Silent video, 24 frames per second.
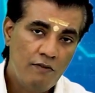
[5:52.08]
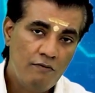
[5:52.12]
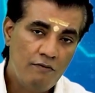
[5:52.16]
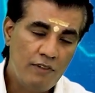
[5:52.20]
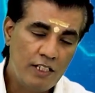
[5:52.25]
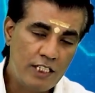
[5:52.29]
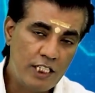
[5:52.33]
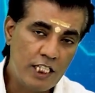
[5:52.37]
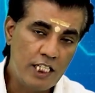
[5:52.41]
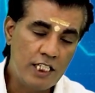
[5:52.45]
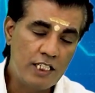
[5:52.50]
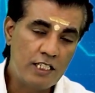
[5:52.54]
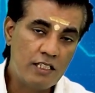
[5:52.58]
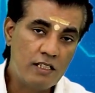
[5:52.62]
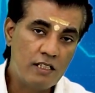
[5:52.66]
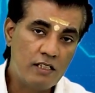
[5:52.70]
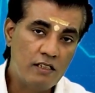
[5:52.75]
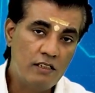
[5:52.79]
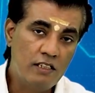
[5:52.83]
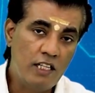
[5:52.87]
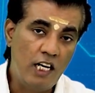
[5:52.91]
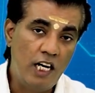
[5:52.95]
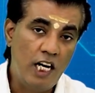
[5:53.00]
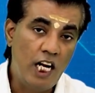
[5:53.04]
which is
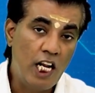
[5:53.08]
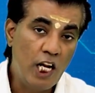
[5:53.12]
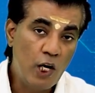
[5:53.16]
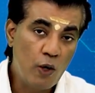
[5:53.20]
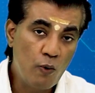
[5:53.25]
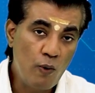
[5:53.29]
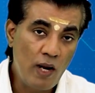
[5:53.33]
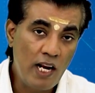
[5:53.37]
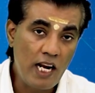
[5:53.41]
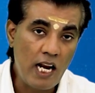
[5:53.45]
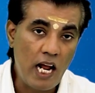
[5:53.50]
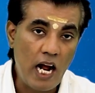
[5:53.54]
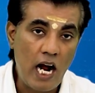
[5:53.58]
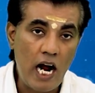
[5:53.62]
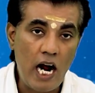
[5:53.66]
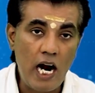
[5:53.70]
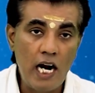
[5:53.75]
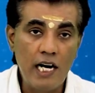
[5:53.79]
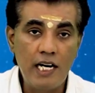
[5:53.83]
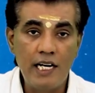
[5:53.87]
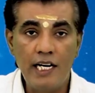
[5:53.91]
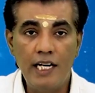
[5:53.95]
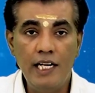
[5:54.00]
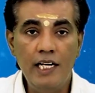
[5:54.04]
the lingual
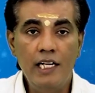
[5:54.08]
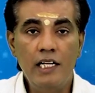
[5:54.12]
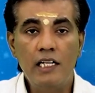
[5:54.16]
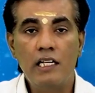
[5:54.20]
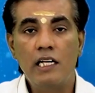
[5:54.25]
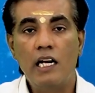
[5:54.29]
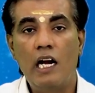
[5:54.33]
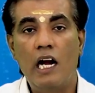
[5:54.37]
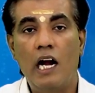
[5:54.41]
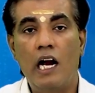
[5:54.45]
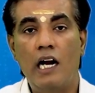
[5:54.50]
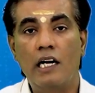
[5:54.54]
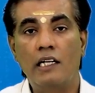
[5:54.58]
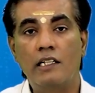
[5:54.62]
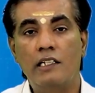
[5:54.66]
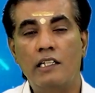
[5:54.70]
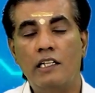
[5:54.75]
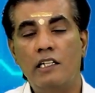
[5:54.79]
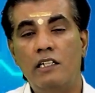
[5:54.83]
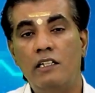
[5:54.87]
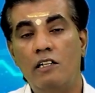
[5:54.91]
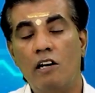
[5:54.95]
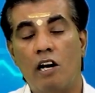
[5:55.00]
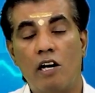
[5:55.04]
artery and
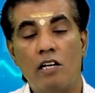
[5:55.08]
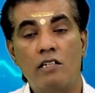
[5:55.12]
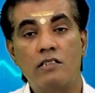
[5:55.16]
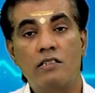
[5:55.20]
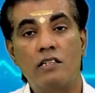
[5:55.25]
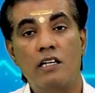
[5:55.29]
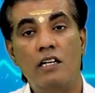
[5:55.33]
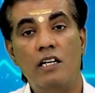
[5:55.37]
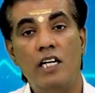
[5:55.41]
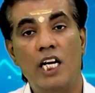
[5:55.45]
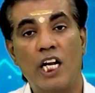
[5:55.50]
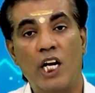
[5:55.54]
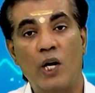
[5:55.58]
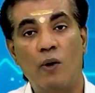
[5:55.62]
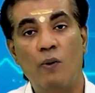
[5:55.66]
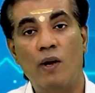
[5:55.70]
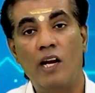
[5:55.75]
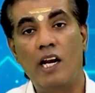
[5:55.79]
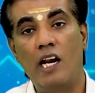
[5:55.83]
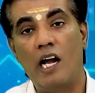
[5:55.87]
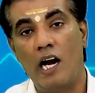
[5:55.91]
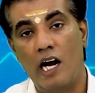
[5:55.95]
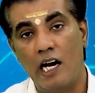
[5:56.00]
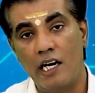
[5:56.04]
the dorsal
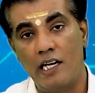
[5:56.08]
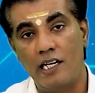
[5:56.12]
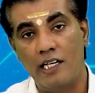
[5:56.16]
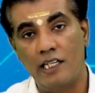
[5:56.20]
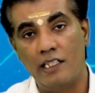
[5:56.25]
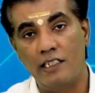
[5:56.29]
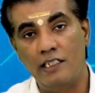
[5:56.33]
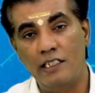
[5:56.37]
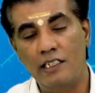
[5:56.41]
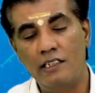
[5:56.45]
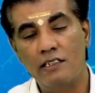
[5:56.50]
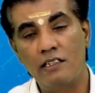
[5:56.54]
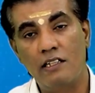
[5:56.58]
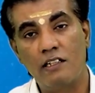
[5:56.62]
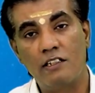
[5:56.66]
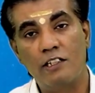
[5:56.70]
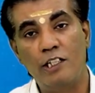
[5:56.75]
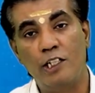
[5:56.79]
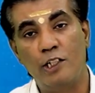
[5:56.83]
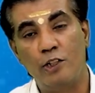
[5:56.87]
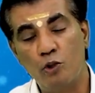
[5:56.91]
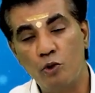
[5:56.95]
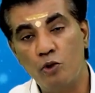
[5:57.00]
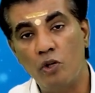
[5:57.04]
lingual artery. These are
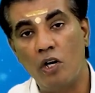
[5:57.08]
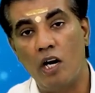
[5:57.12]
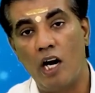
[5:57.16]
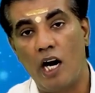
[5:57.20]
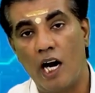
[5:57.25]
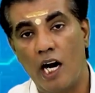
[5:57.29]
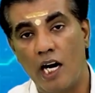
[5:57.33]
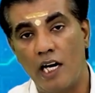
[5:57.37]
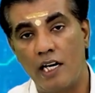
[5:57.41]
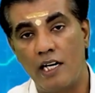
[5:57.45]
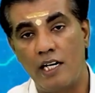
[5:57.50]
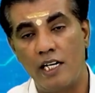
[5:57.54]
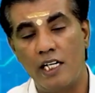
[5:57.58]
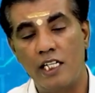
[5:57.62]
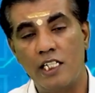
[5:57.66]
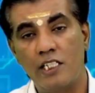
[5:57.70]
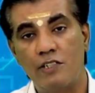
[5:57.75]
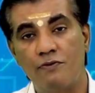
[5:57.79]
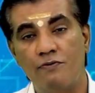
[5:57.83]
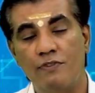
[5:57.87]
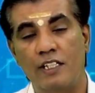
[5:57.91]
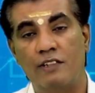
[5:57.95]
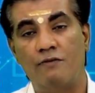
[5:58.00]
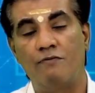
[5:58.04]
the two
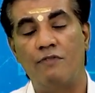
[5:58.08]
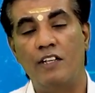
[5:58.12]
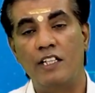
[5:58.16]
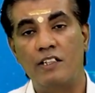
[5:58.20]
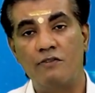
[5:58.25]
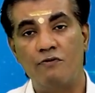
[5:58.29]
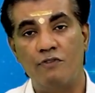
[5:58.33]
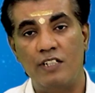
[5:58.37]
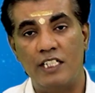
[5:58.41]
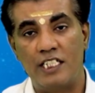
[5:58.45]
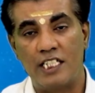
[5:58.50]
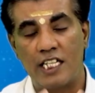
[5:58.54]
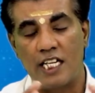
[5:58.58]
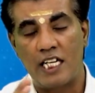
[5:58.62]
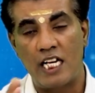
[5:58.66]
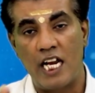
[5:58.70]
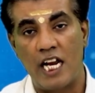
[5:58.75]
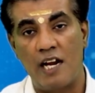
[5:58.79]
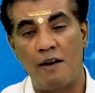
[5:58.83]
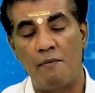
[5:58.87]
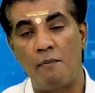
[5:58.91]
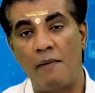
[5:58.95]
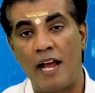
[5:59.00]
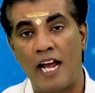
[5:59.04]
arteries with which
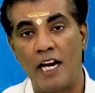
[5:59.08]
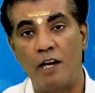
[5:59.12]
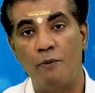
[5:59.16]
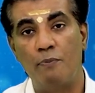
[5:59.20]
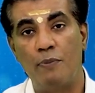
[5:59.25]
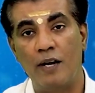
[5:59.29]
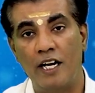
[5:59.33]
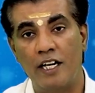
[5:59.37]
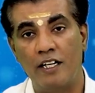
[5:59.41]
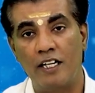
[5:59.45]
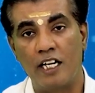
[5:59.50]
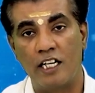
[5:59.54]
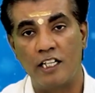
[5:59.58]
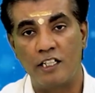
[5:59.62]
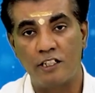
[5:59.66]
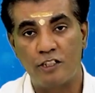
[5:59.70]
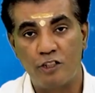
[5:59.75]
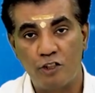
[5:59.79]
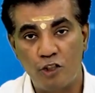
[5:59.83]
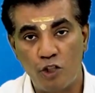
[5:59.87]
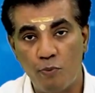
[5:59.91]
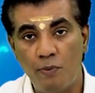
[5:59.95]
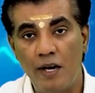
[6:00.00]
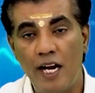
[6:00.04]
can manipulate and
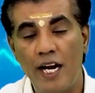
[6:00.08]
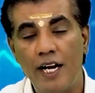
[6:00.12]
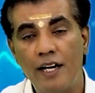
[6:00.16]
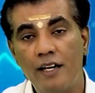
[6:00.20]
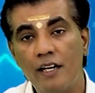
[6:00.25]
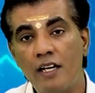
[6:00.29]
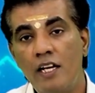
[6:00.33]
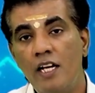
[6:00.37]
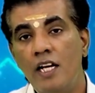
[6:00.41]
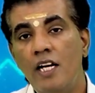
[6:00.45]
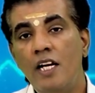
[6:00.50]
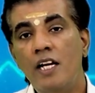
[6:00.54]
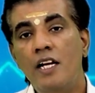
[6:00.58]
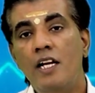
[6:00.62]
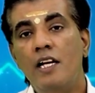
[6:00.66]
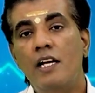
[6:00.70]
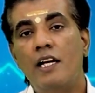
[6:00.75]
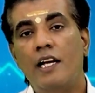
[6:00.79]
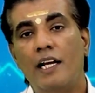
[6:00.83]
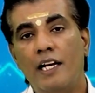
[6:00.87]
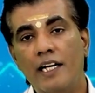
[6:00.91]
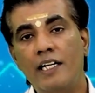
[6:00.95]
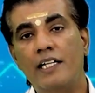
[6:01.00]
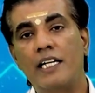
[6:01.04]
stimulate
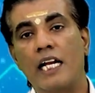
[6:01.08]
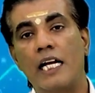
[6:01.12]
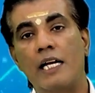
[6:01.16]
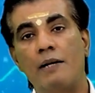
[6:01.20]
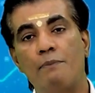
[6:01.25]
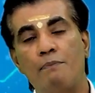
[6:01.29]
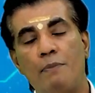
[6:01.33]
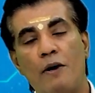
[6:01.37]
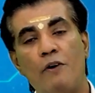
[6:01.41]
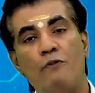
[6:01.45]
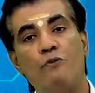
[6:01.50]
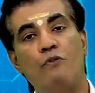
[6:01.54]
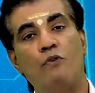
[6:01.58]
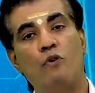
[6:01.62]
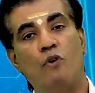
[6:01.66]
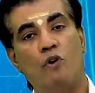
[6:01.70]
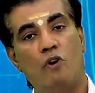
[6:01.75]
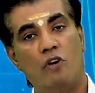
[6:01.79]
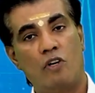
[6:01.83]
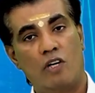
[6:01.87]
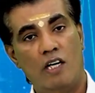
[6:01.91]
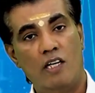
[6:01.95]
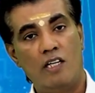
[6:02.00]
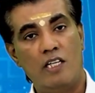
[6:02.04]
any type of
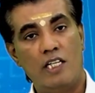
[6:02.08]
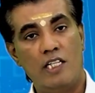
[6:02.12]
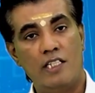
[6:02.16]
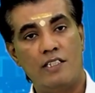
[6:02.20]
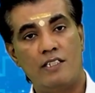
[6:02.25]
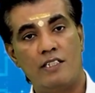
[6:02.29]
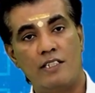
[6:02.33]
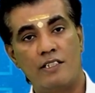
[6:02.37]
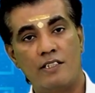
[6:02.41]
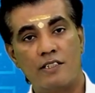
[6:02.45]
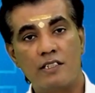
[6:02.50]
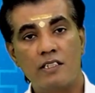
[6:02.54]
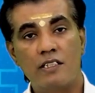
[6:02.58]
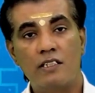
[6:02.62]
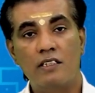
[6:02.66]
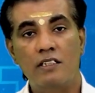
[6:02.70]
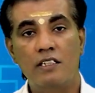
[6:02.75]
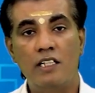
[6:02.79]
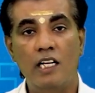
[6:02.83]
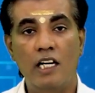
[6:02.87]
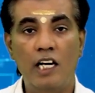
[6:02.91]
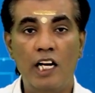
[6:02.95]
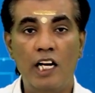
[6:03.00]
oral disease. The